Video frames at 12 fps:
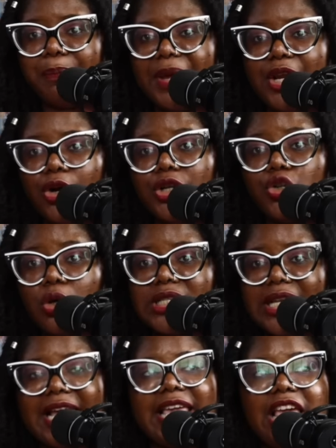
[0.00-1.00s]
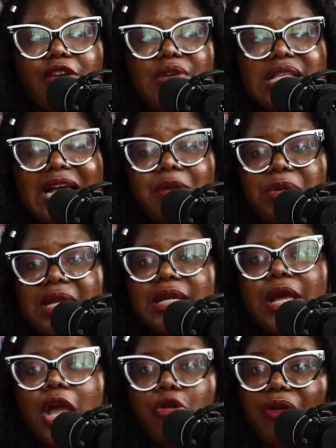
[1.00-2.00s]
been her daughter, like, if it had been
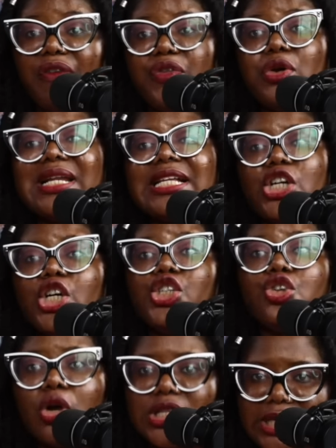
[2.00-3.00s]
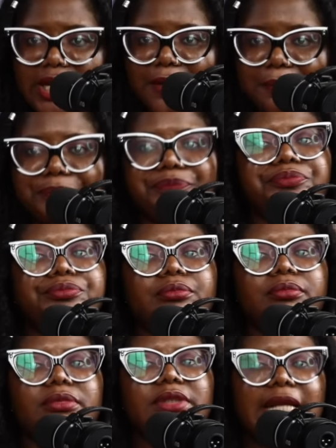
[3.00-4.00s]
revealed that her daughter
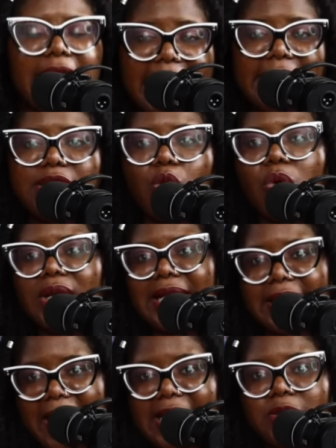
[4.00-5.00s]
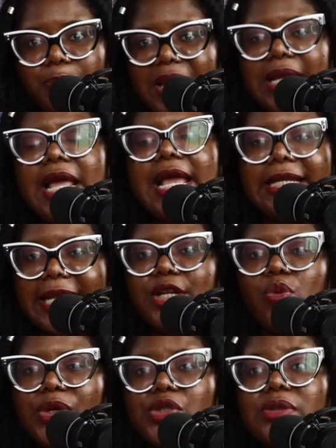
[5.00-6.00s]
is the one that has been Lady
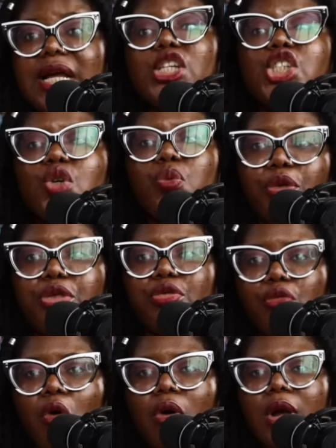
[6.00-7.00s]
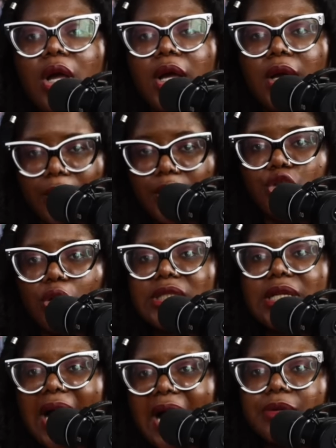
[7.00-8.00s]
Whistledown she would throw her
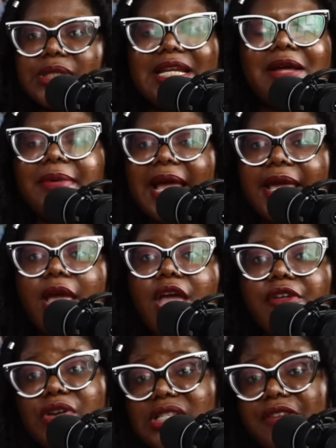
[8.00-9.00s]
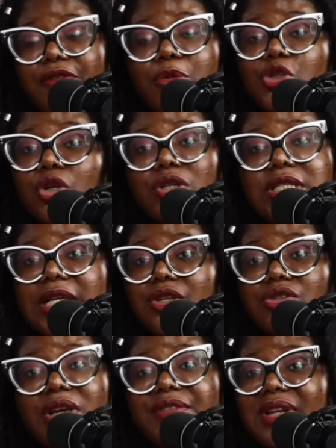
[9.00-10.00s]
daughter out. And I'm like, first and foremost, your daughter
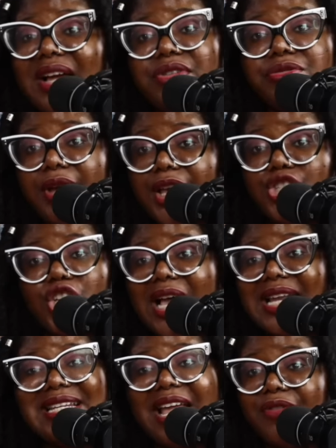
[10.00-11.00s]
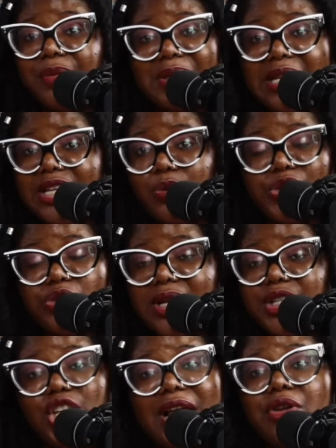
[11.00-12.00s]
does not even have the range. She can never be Lady
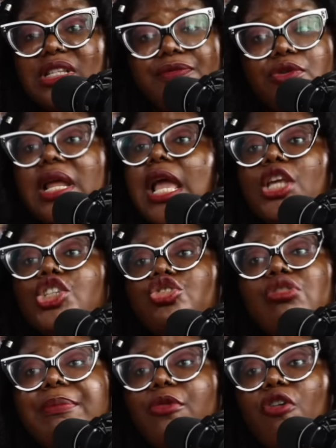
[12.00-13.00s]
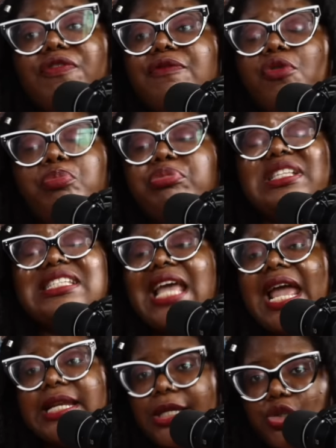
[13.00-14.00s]
Whistledown. She cannot even dream of even
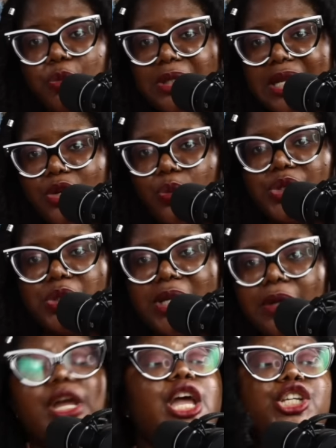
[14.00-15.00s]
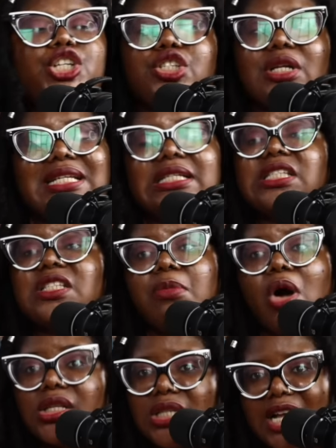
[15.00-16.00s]
pretending to be Lady Whistledown. She's not as
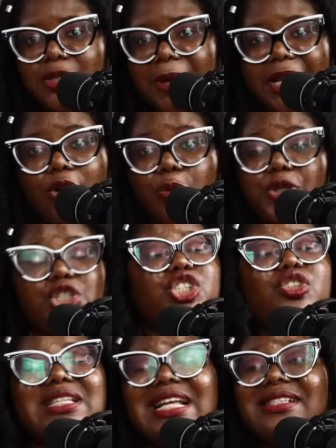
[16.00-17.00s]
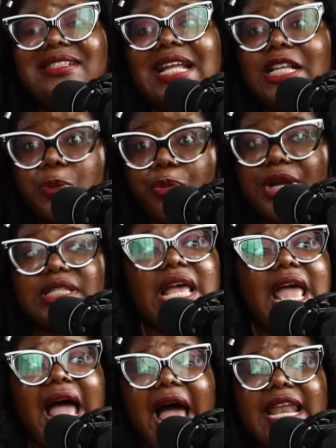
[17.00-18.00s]
smart as Penelope. She's not as desperate
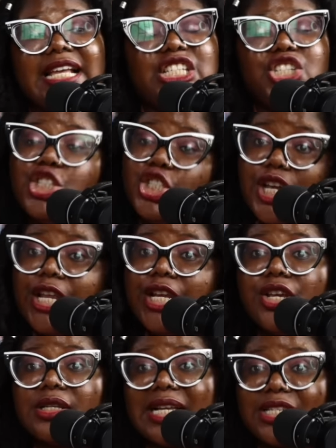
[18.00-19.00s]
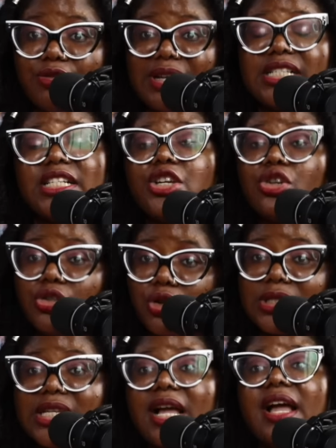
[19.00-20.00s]
and as ingenious as Cressida. Your
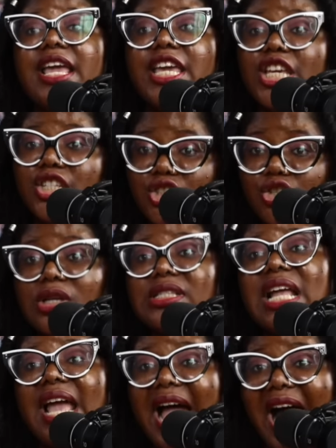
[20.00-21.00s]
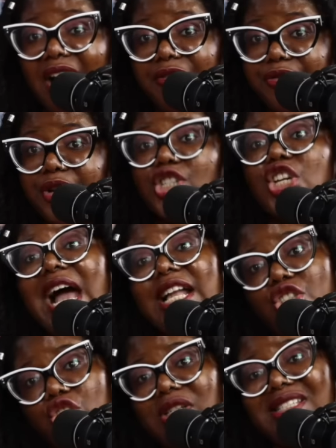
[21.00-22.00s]
daughter is just average and
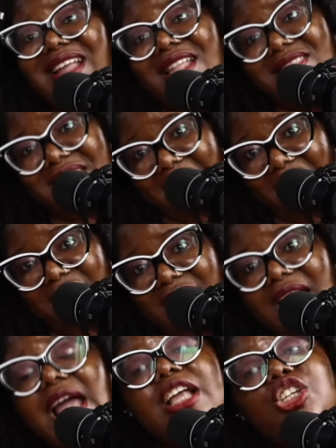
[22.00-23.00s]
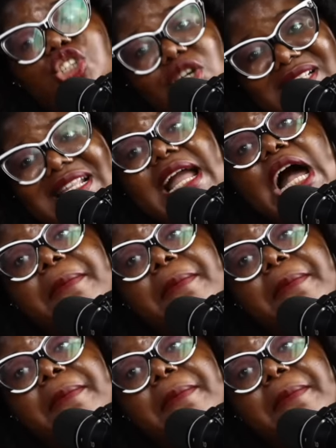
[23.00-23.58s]
just there, just like her